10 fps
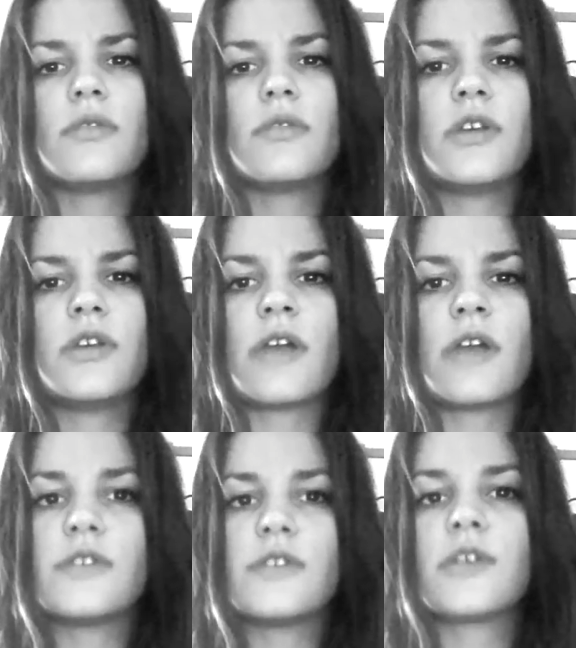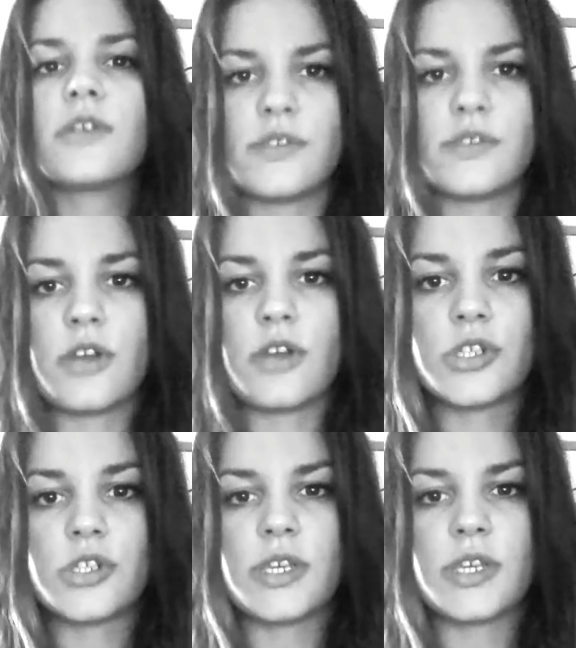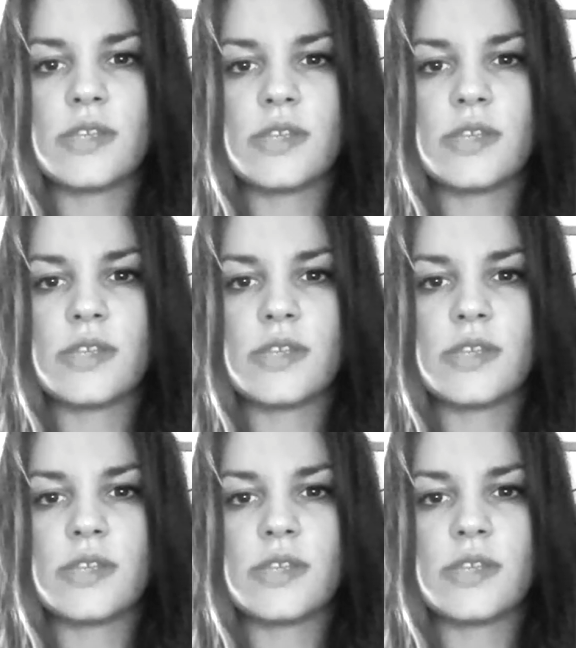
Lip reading: The artistic research is the